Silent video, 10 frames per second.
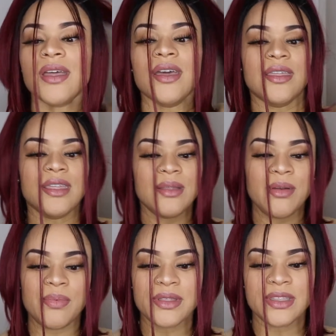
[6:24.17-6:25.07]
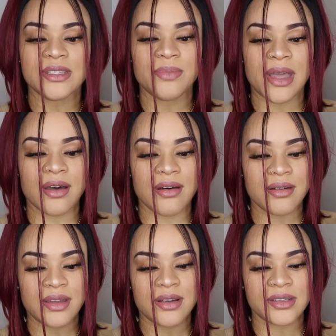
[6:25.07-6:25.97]
and then let me put this back
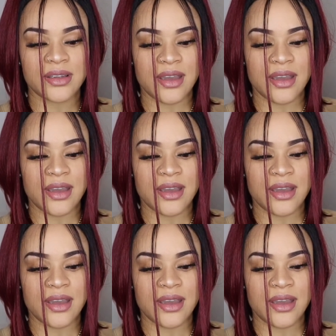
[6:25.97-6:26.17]
on here so